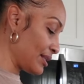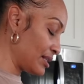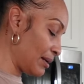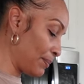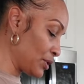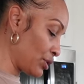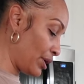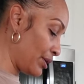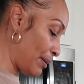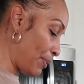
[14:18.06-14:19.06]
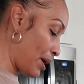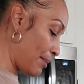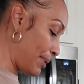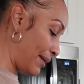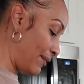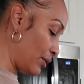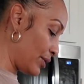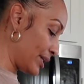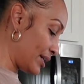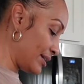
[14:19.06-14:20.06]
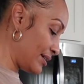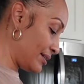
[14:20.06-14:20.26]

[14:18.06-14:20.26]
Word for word: the temperature here in Palm Bay, Florida?